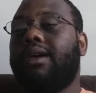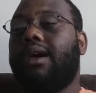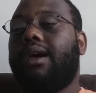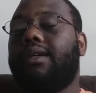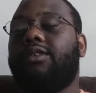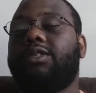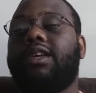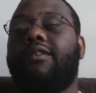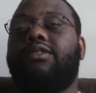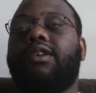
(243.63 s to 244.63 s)
uh, there's
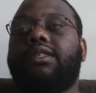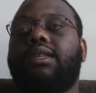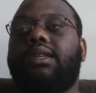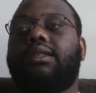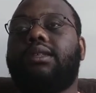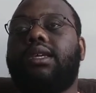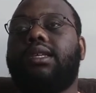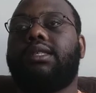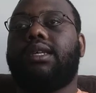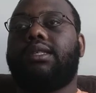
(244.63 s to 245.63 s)
several things that he
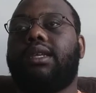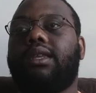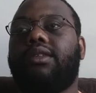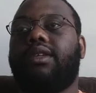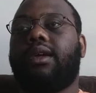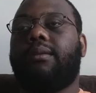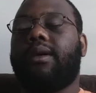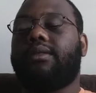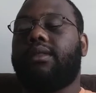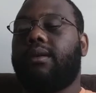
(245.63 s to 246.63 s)
says that they think
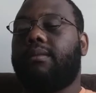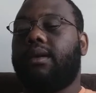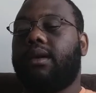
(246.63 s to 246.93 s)
about them.